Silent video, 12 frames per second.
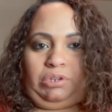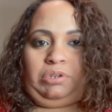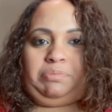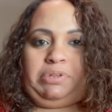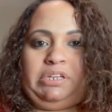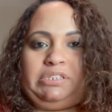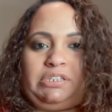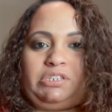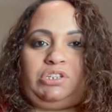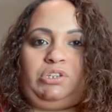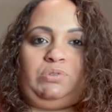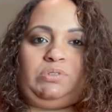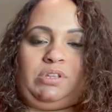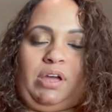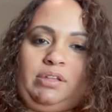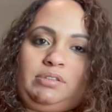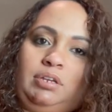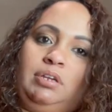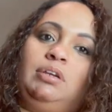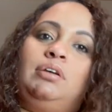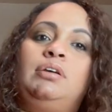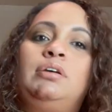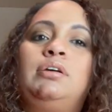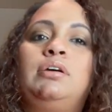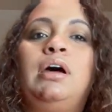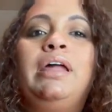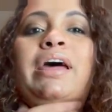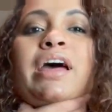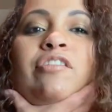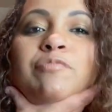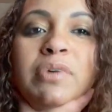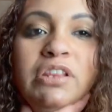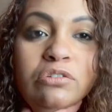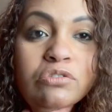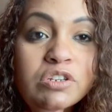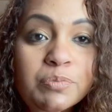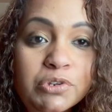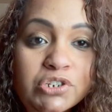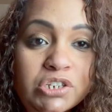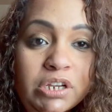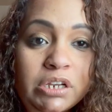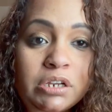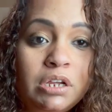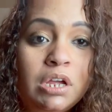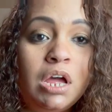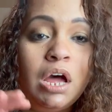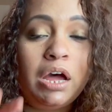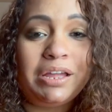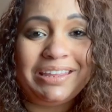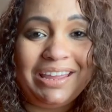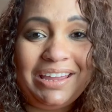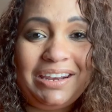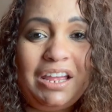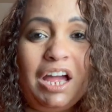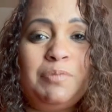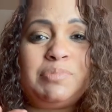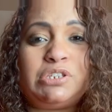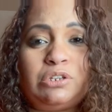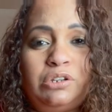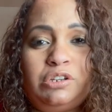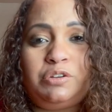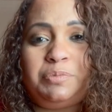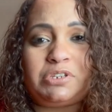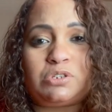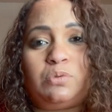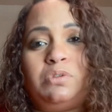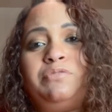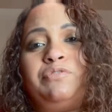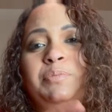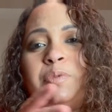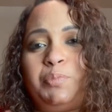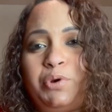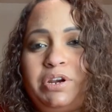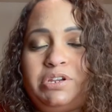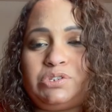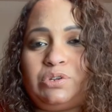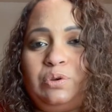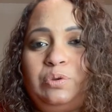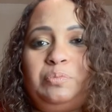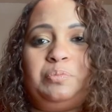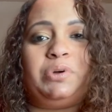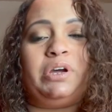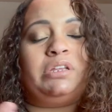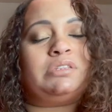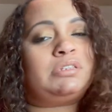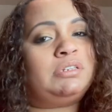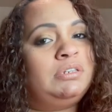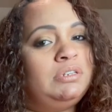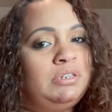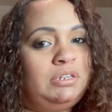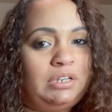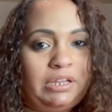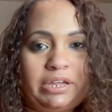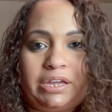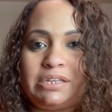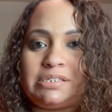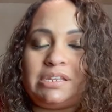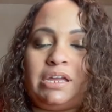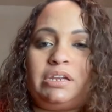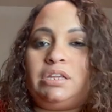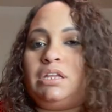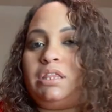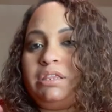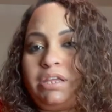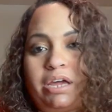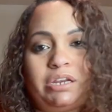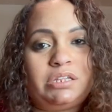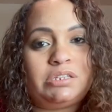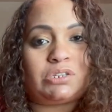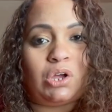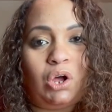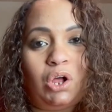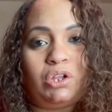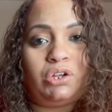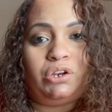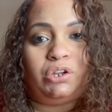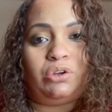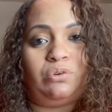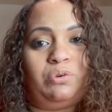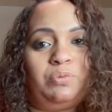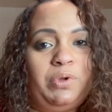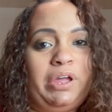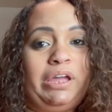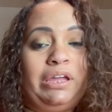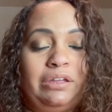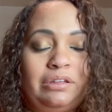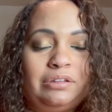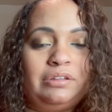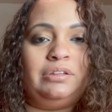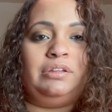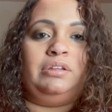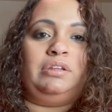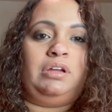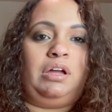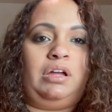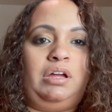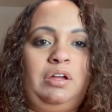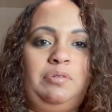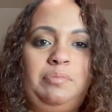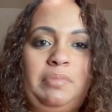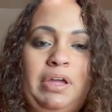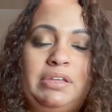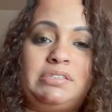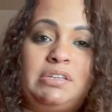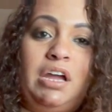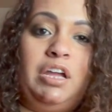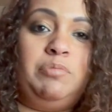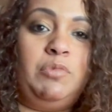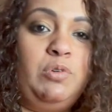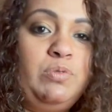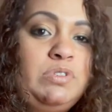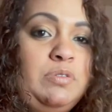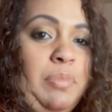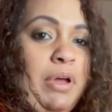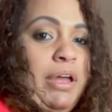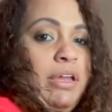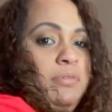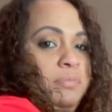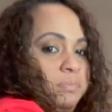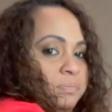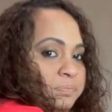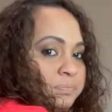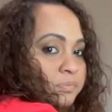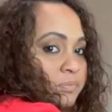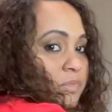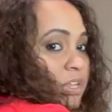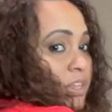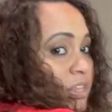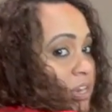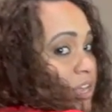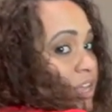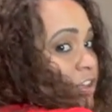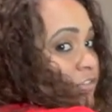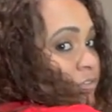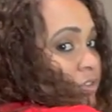please excuse that and I have my little double chin. Again, I'm still a little bit swollen from the prednisone, but like I said, that is all gonna go away um, as time goes by. And then I have